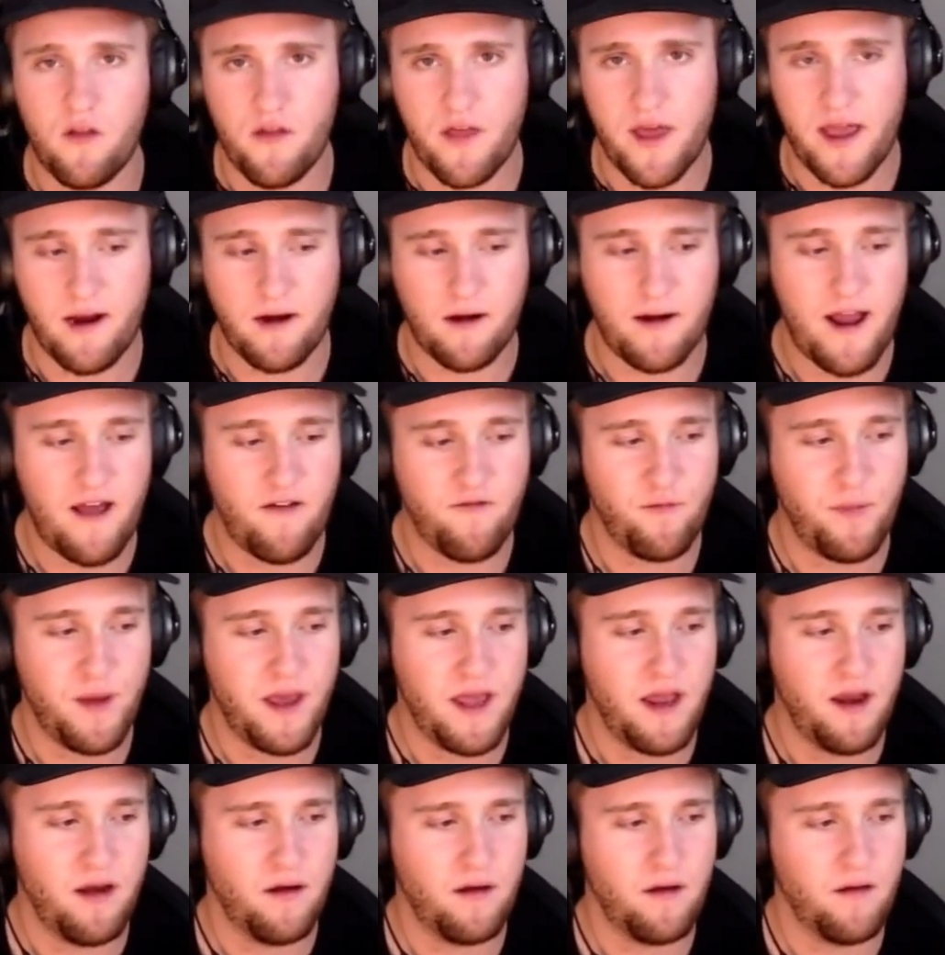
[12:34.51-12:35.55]
there have
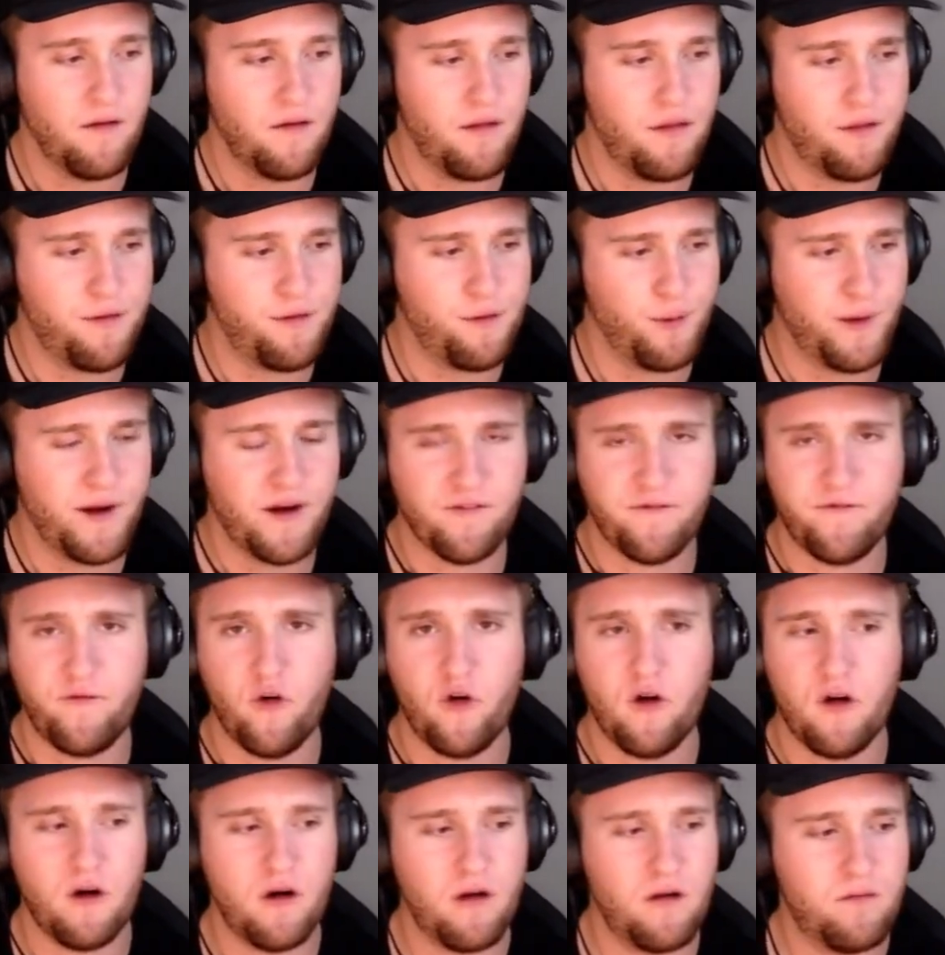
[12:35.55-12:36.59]
been 3 or
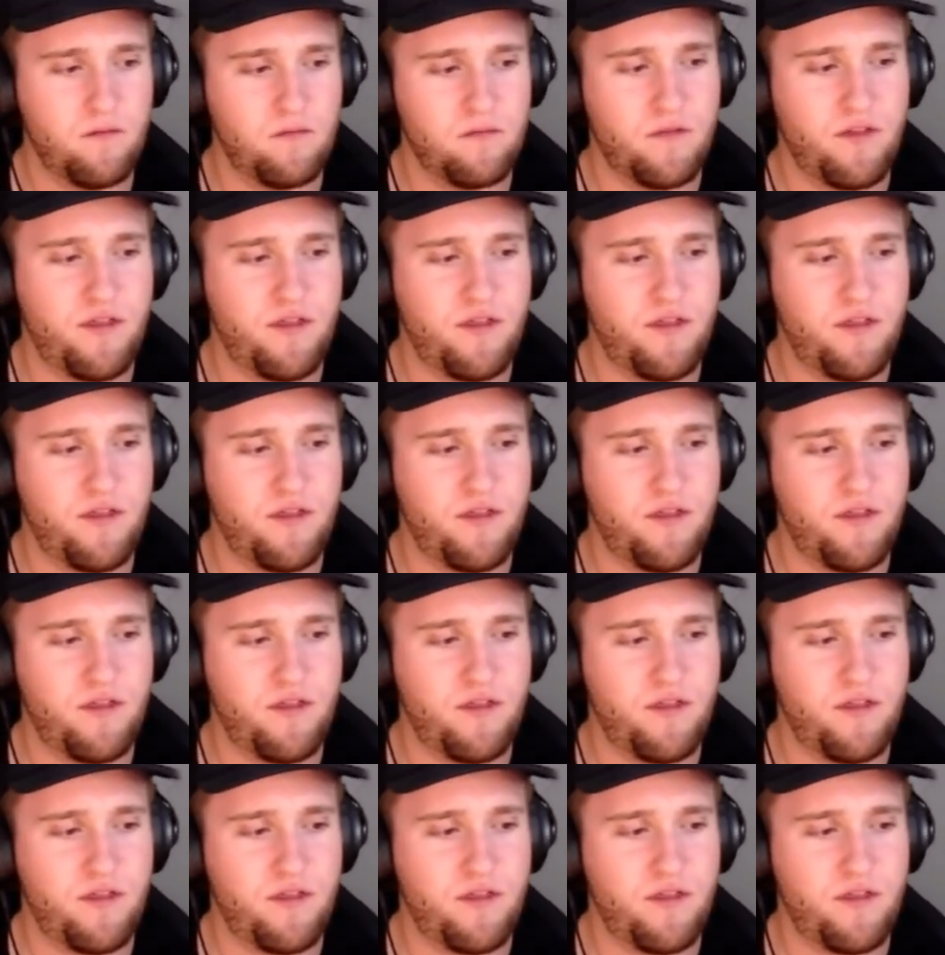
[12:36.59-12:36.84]
4,